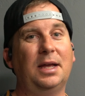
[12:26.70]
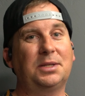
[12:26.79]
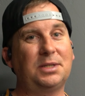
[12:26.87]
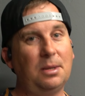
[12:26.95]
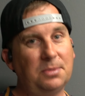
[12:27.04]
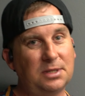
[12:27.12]
it
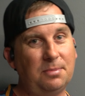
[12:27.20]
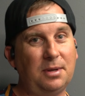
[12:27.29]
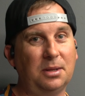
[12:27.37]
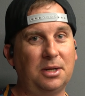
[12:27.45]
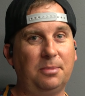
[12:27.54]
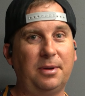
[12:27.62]
seems to be
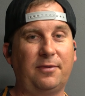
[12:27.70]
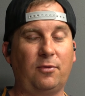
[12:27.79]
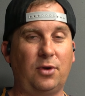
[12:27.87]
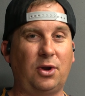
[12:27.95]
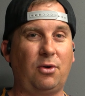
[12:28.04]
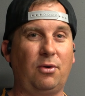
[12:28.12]
a little bit of a
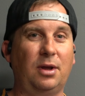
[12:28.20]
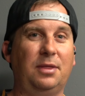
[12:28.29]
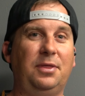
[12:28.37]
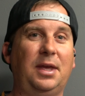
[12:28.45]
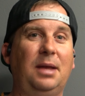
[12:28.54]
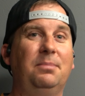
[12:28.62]
recurring
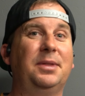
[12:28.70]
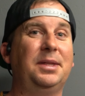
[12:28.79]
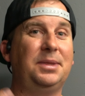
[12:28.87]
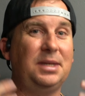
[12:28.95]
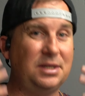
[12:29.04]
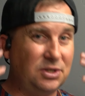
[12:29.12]
theme
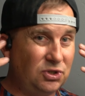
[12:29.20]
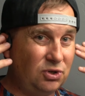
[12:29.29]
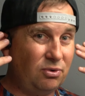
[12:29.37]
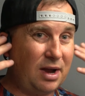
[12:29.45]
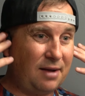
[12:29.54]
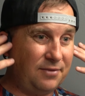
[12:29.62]
that these
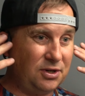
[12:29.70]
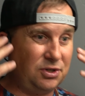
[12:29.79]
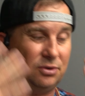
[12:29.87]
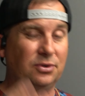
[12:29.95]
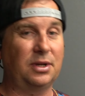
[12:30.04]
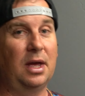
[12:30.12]
do have
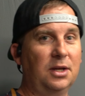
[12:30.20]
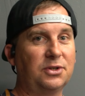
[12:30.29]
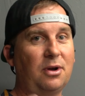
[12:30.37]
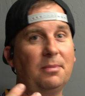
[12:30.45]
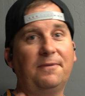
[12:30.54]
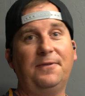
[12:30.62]
issues.
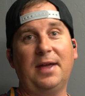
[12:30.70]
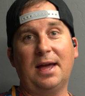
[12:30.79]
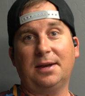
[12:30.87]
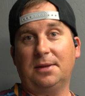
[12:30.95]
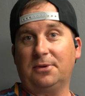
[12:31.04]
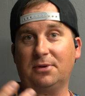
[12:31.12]
So I'm a
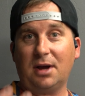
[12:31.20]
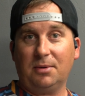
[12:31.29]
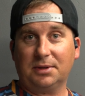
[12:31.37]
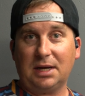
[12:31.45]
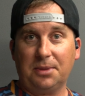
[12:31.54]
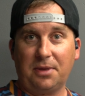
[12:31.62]
fan. They're not
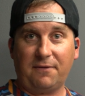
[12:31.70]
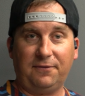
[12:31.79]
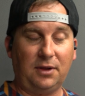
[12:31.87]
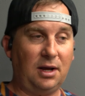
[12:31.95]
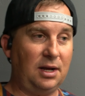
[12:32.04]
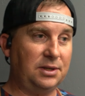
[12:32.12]
without their
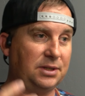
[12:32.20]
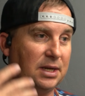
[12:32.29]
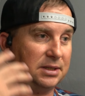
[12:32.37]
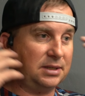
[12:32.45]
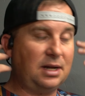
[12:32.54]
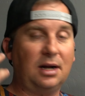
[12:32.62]
flaws.
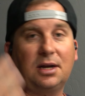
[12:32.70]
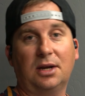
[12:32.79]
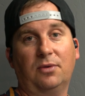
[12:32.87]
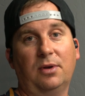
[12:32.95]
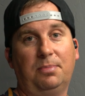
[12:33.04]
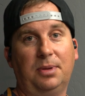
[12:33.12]
It's not going
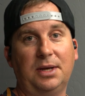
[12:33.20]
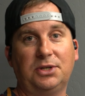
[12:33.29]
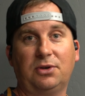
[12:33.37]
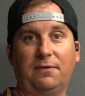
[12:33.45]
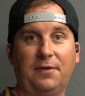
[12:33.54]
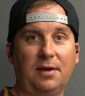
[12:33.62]
to
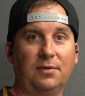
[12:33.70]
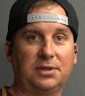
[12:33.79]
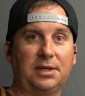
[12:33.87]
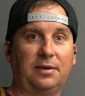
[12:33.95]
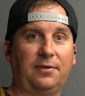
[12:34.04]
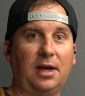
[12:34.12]
replace your favorite
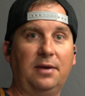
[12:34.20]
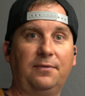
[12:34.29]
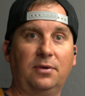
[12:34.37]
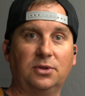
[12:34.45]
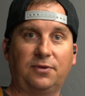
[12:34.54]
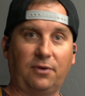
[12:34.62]
set of
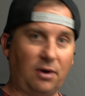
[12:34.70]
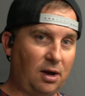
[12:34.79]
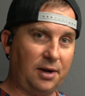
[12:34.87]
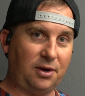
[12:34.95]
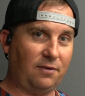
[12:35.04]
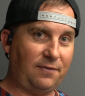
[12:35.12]
headphones for
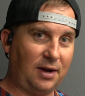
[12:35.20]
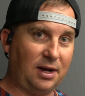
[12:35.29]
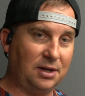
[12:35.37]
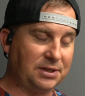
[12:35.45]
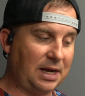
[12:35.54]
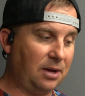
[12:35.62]

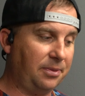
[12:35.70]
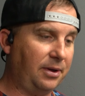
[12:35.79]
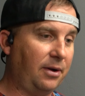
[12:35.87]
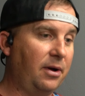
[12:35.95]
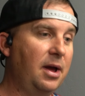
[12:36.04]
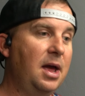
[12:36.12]
audiophiles out
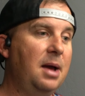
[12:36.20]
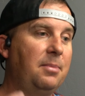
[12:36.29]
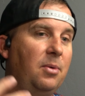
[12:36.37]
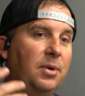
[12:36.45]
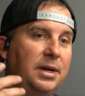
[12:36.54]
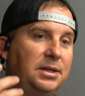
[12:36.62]
there.
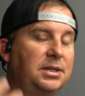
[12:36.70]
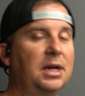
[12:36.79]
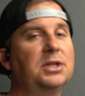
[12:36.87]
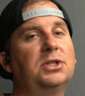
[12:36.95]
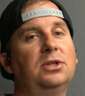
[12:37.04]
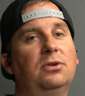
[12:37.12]
But what it
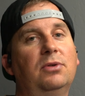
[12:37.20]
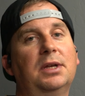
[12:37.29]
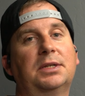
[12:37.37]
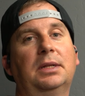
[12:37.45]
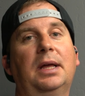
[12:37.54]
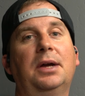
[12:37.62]
does do
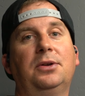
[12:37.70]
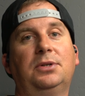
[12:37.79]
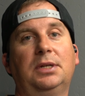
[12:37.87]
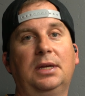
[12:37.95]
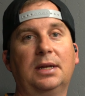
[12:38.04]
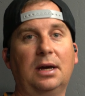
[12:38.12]
is allow you
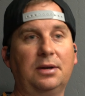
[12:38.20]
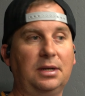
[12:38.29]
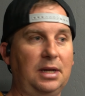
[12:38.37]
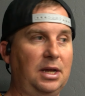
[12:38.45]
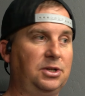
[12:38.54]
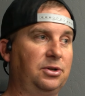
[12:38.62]
to get out
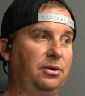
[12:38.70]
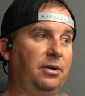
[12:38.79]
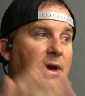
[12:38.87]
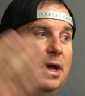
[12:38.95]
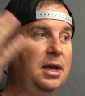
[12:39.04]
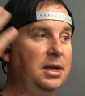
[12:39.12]
in nature,